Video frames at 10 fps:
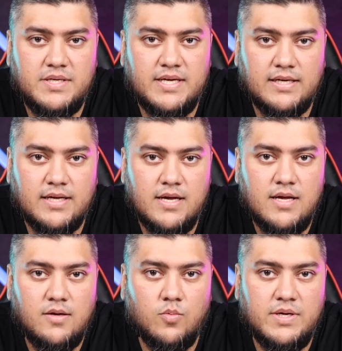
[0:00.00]
Tech,
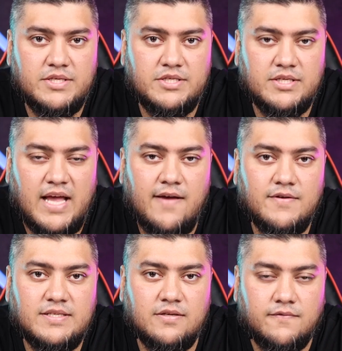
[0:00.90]
which
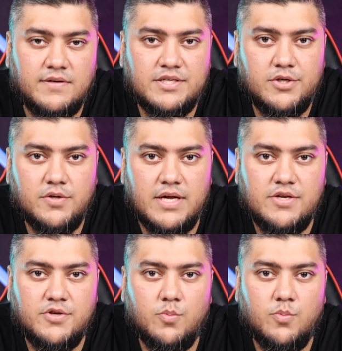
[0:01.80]
gave us a first look into